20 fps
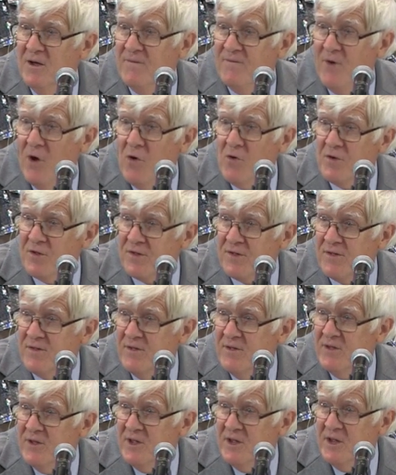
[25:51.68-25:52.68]
Folks,
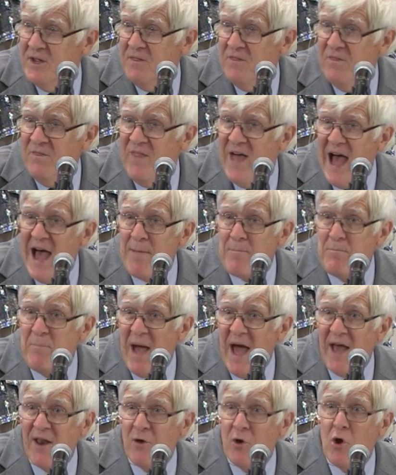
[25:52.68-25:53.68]
that
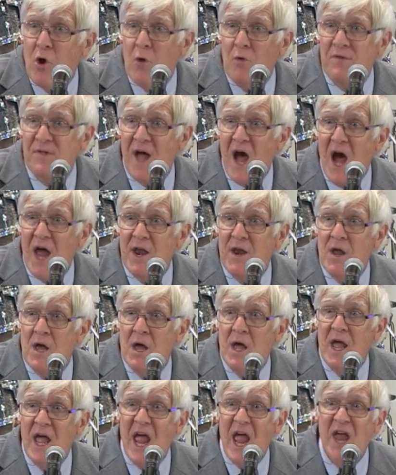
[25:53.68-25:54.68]
battle goes on
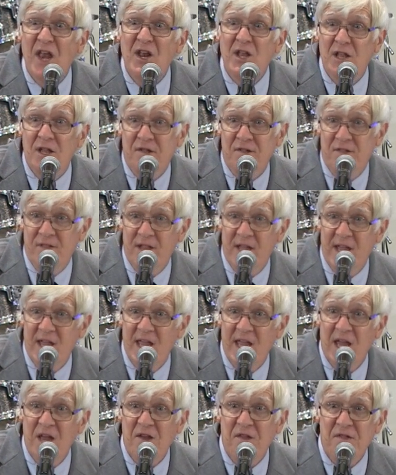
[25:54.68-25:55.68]

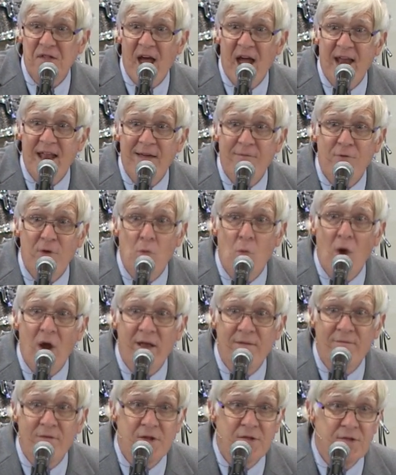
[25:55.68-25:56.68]
endlessly inside every one
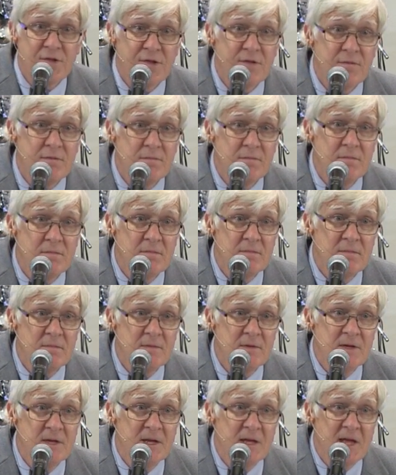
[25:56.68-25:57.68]
of us.
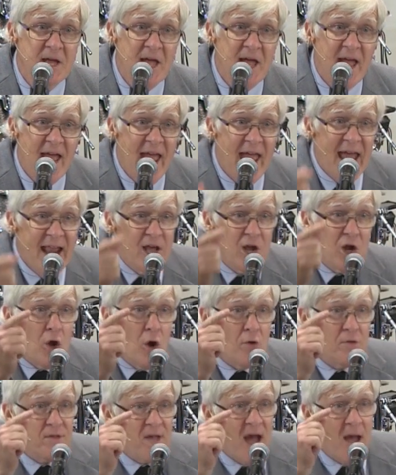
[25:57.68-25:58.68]
And it
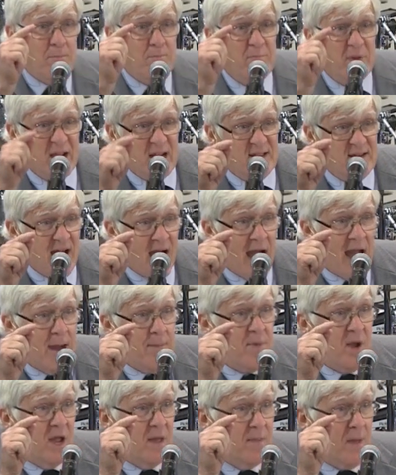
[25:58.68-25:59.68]
goes on big
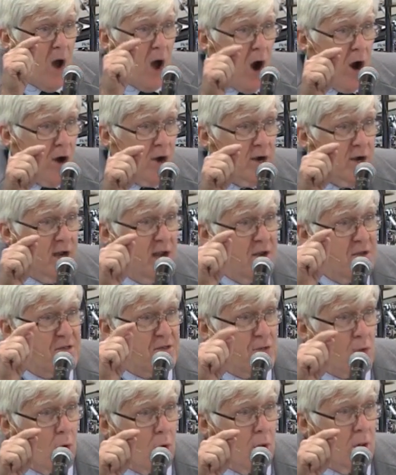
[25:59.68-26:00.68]
time in the heart and
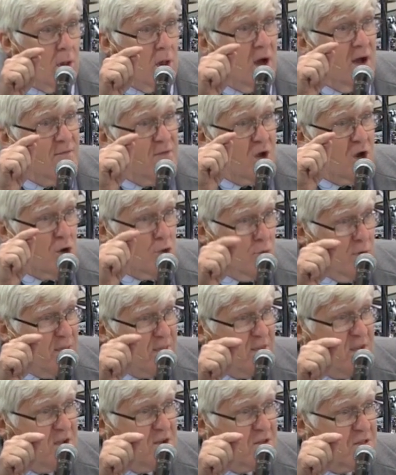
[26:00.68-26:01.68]
soul of the
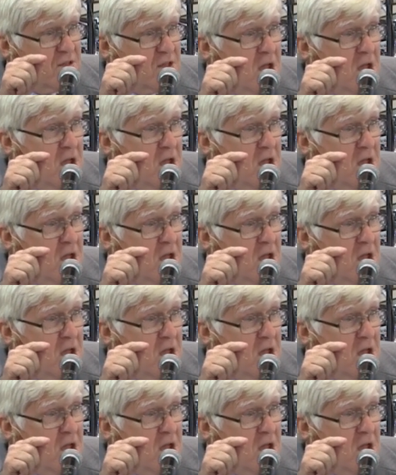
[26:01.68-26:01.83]
Corinthians